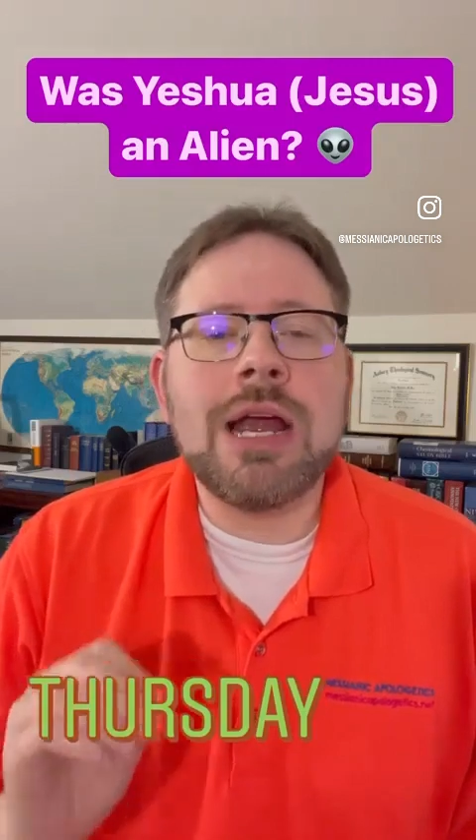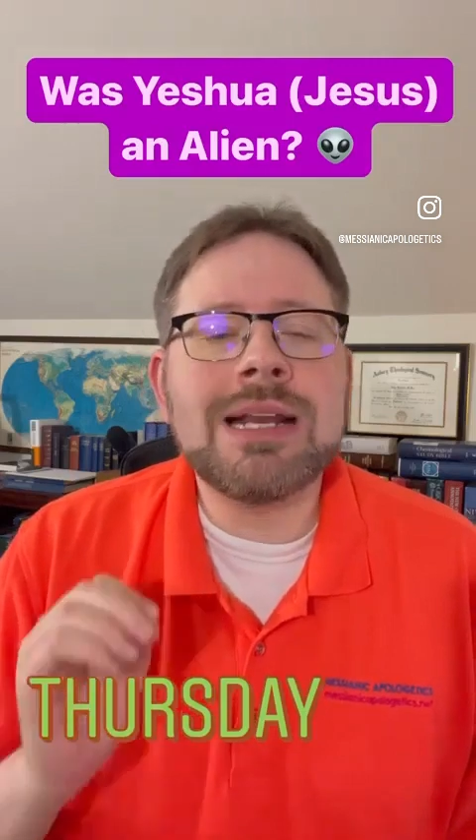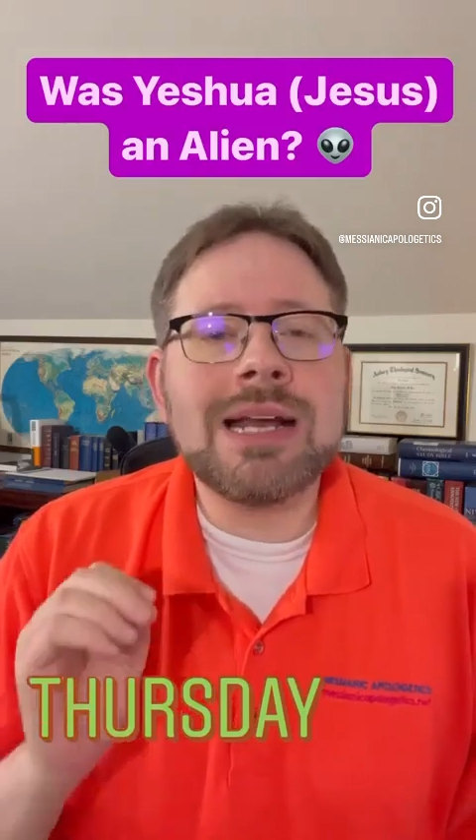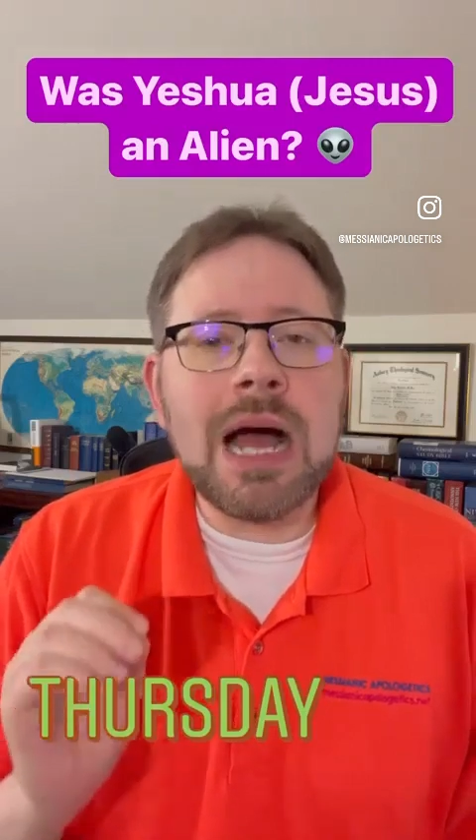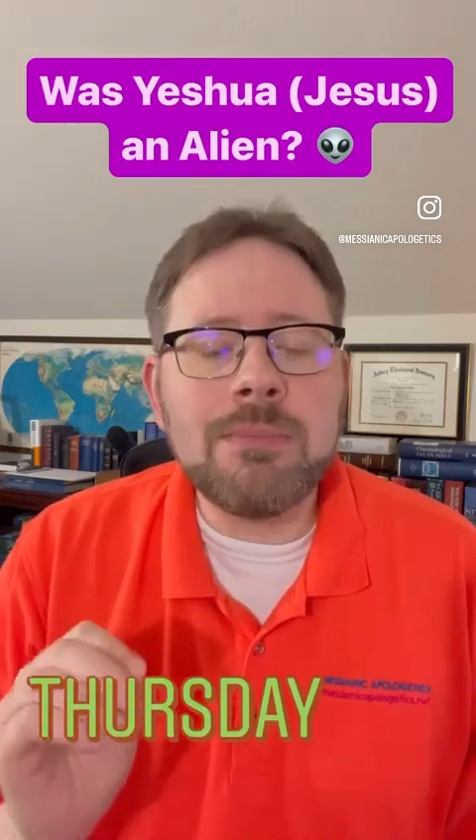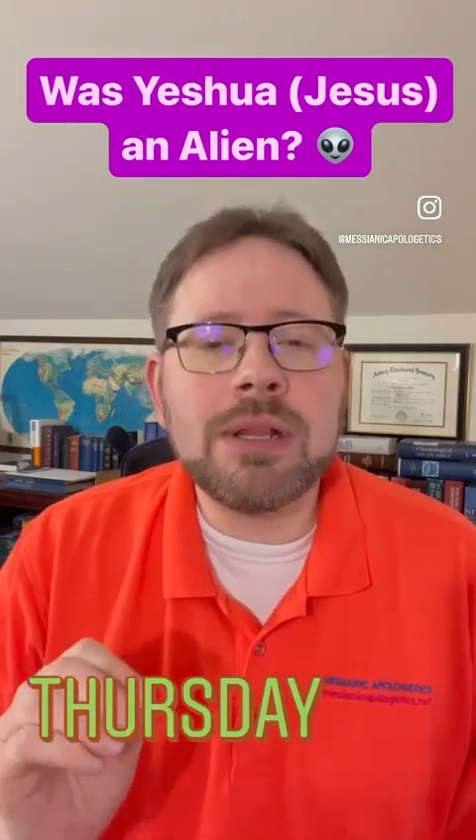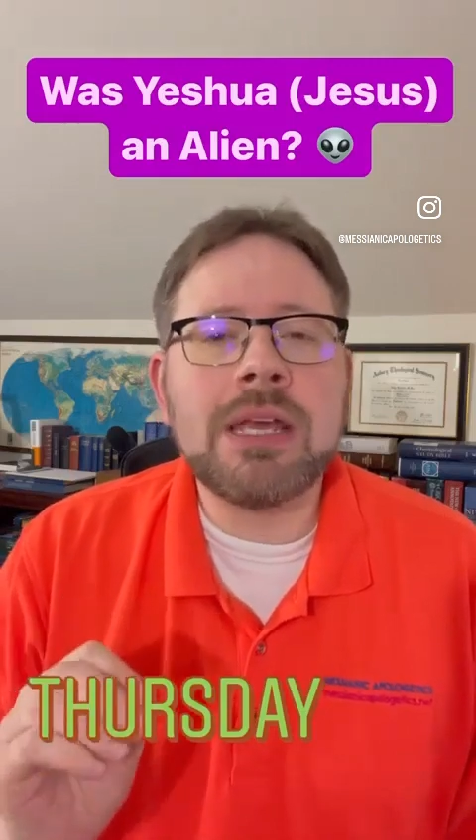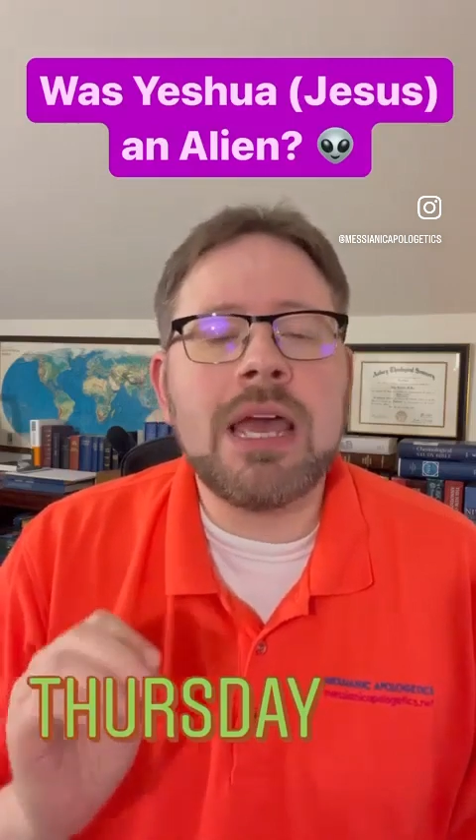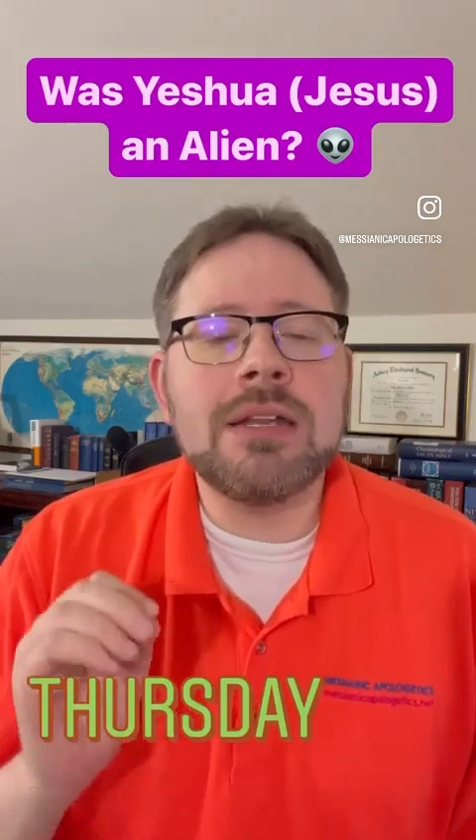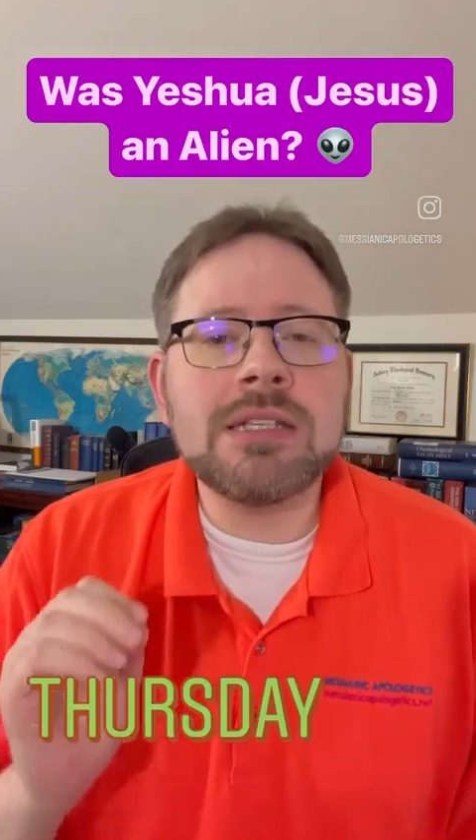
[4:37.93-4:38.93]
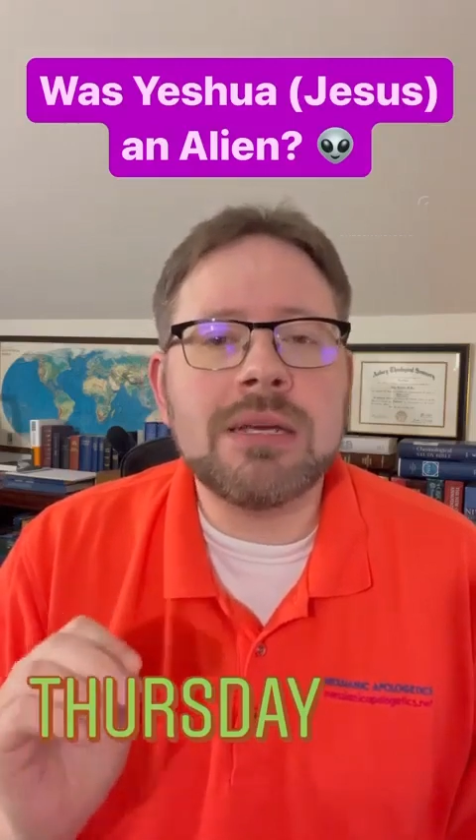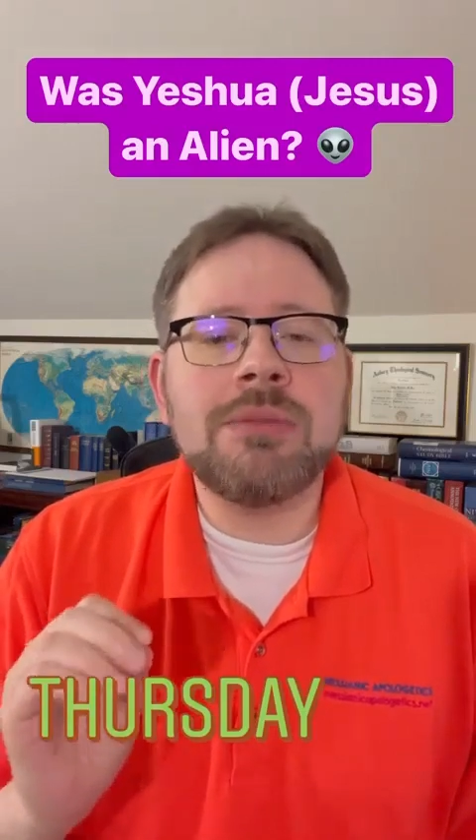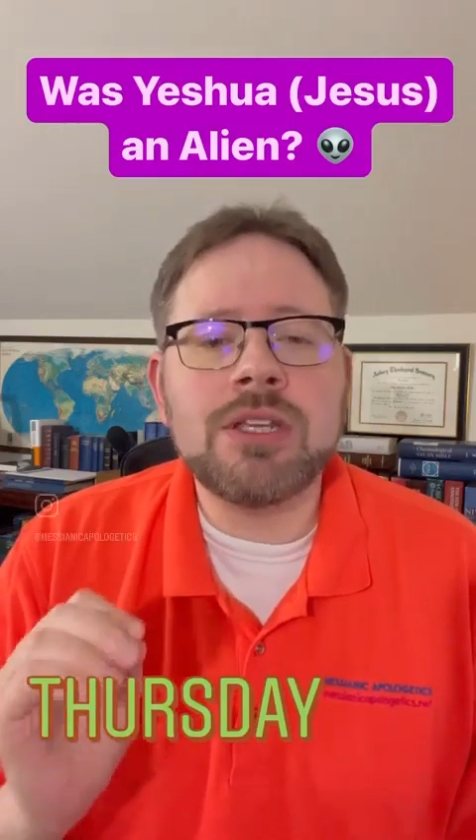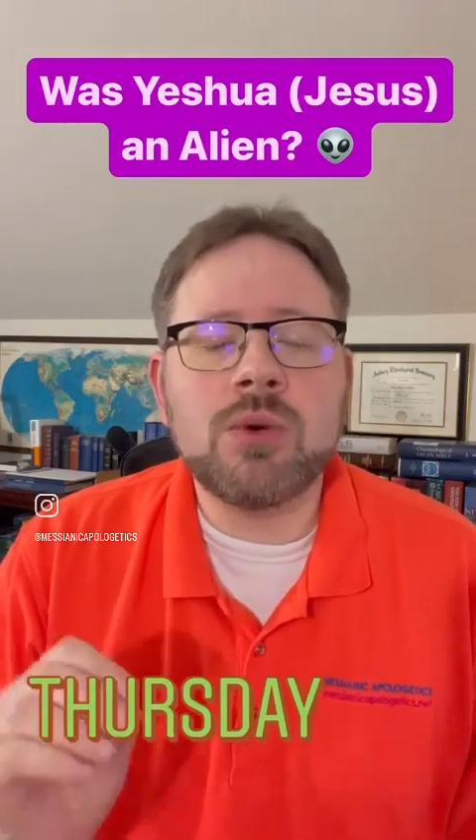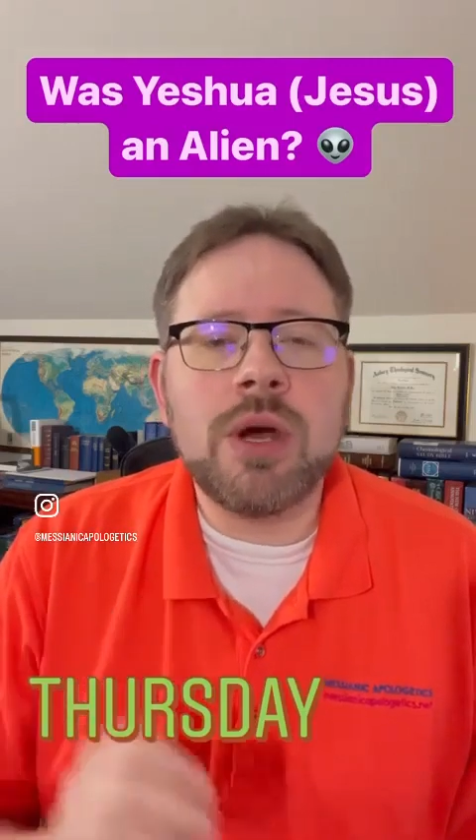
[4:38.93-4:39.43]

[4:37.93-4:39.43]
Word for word: and complicated some of these